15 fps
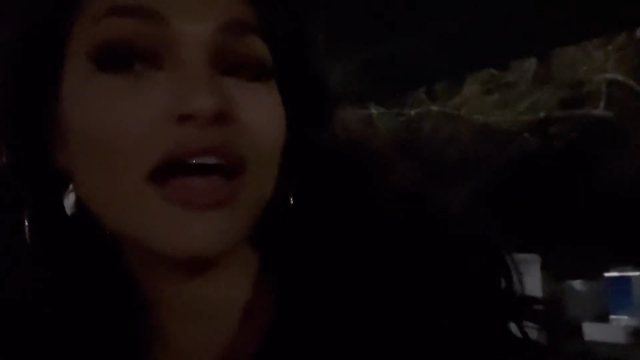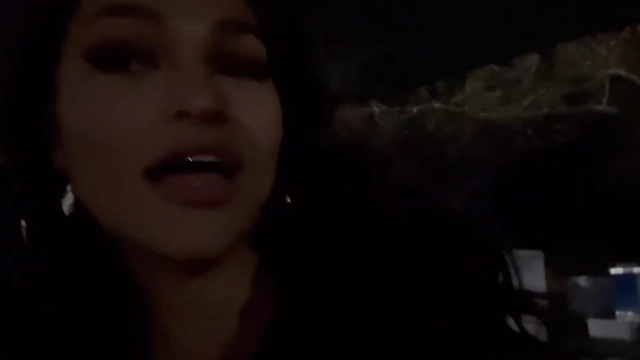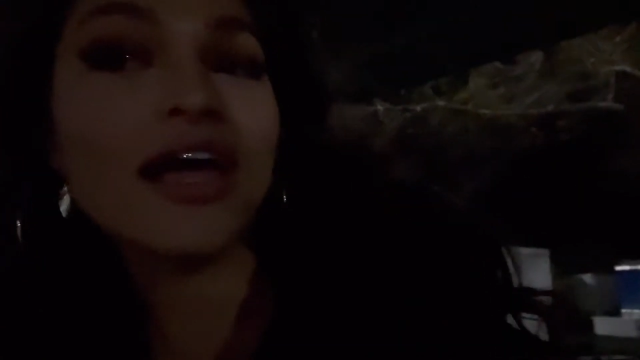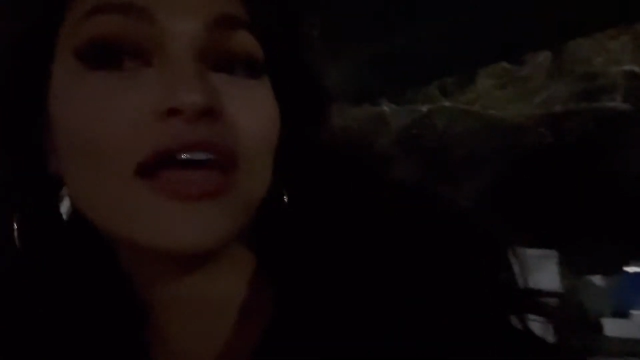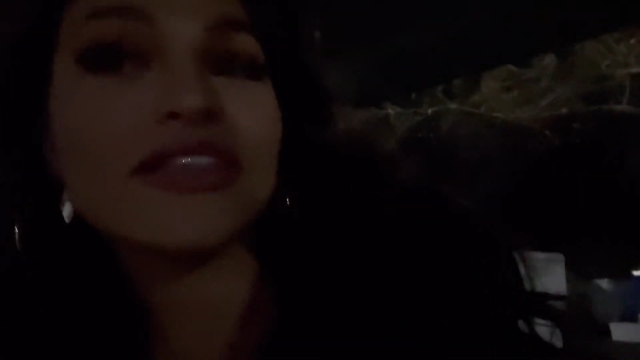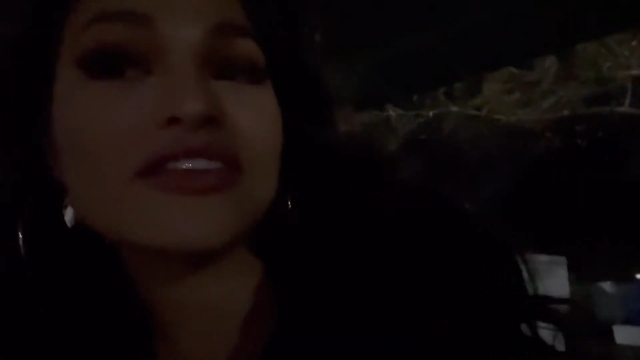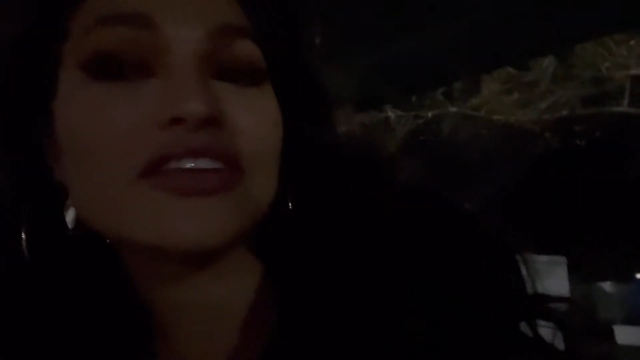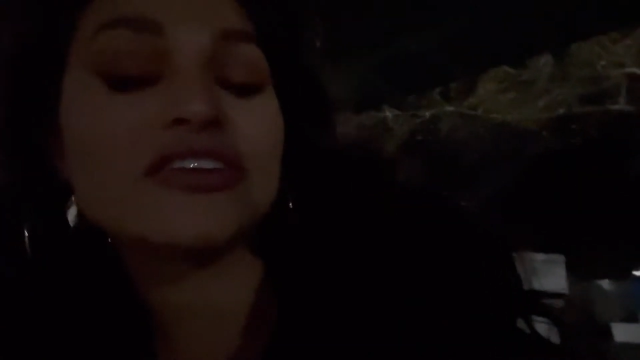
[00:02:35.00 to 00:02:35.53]

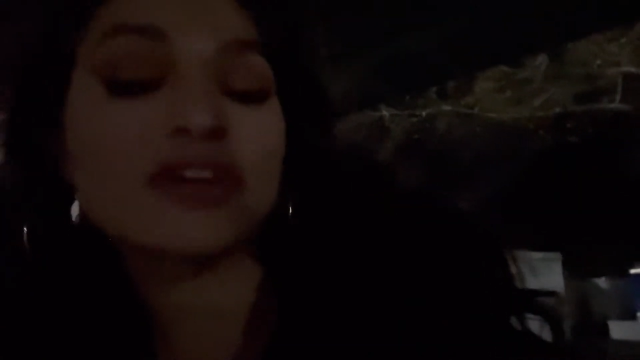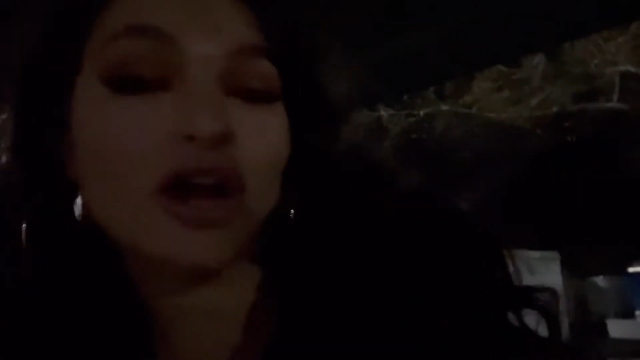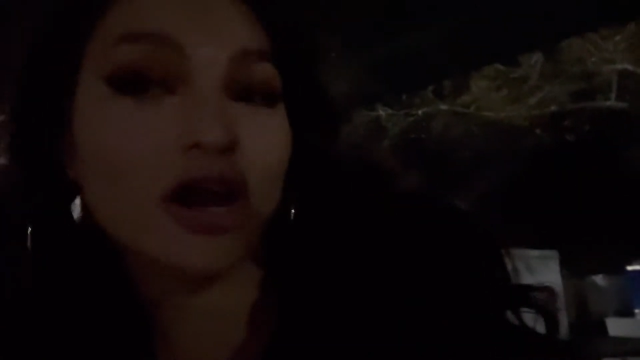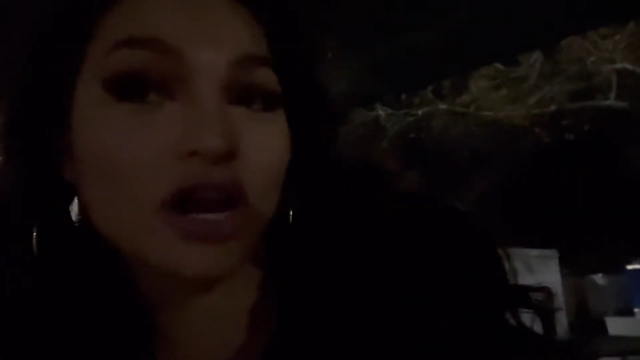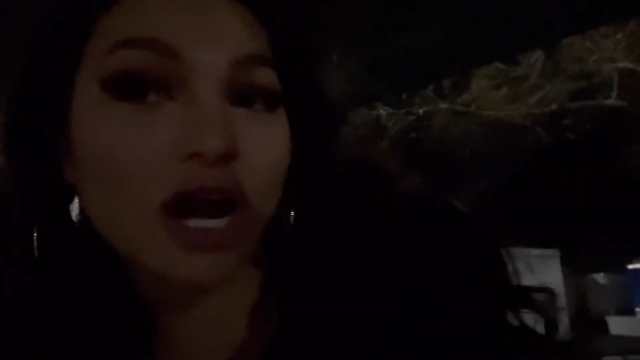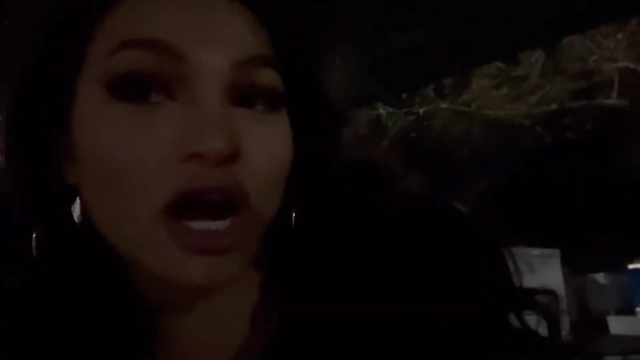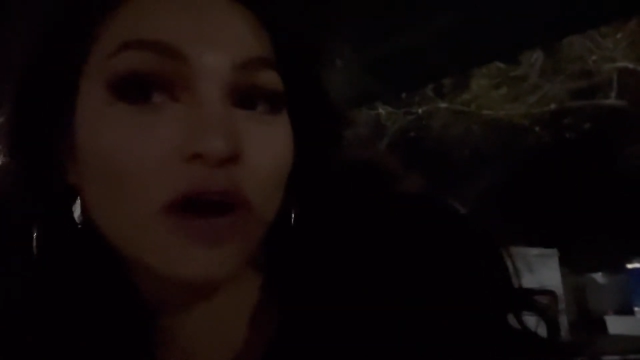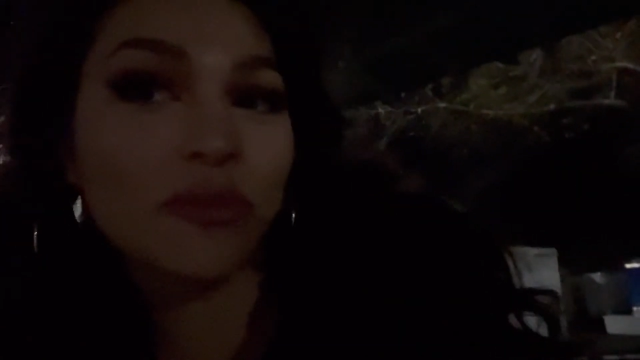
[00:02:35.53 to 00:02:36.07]
in the
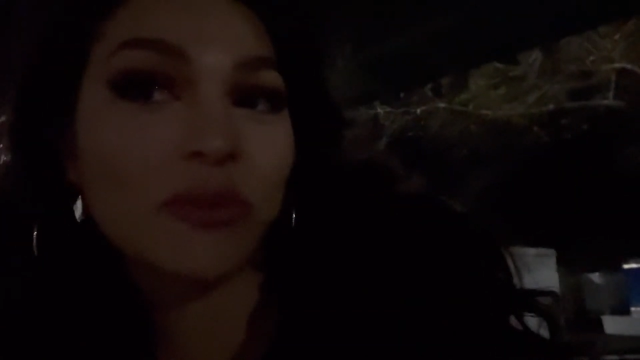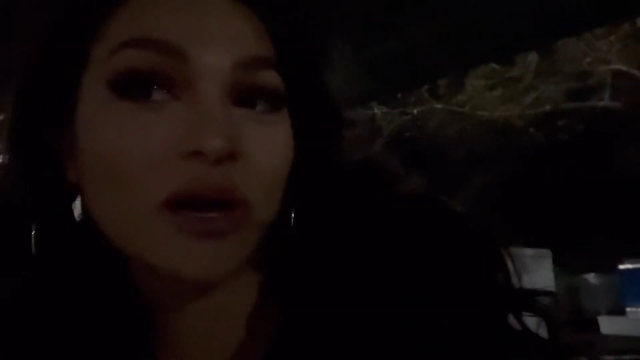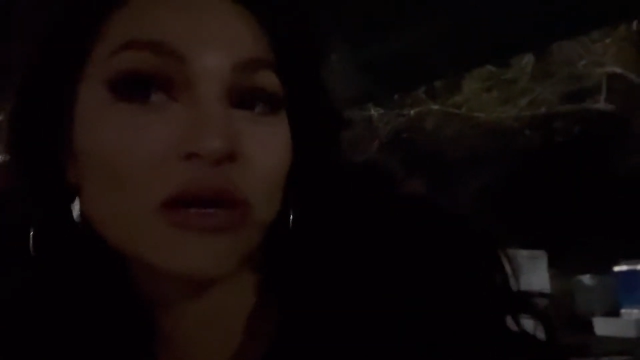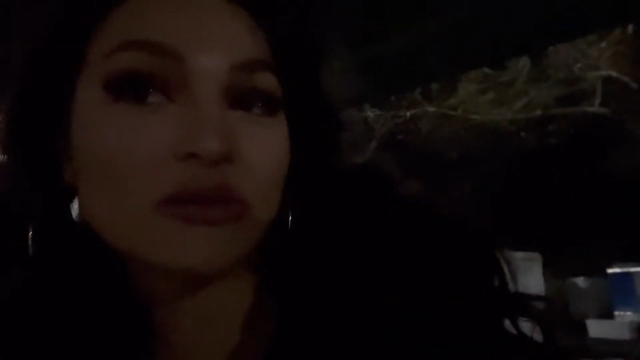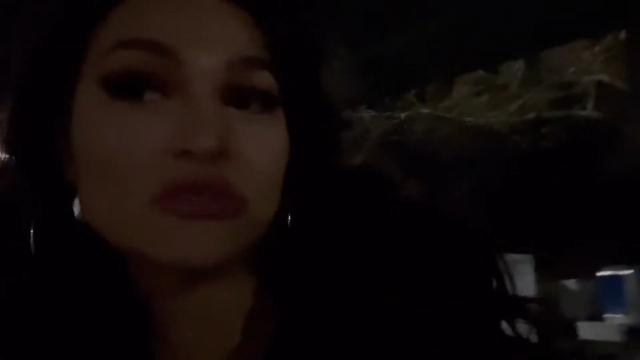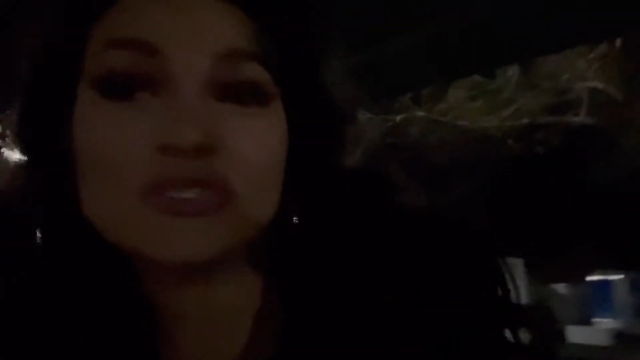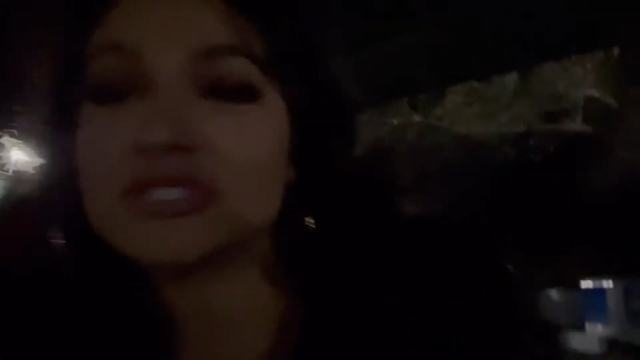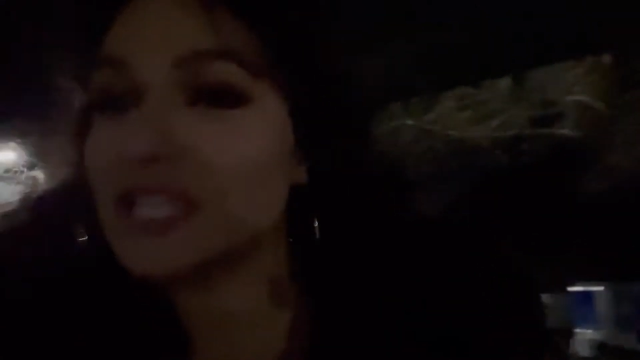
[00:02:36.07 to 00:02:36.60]
dark almost.